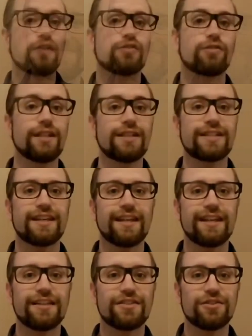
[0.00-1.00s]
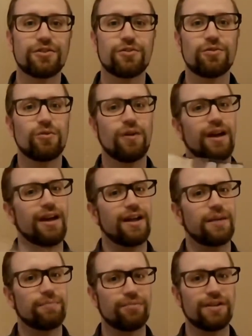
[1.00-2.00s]
So let's get into a
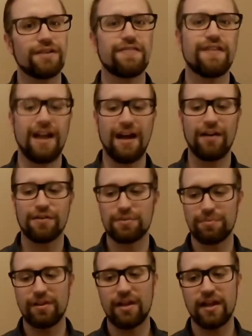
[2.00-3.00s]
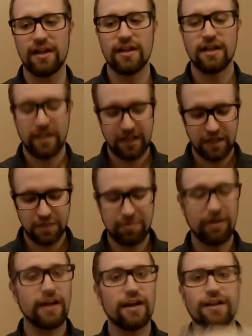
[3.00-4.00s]
brief how to play. Each
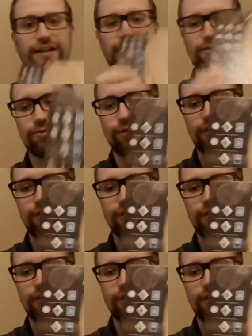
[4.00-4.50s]
player gets one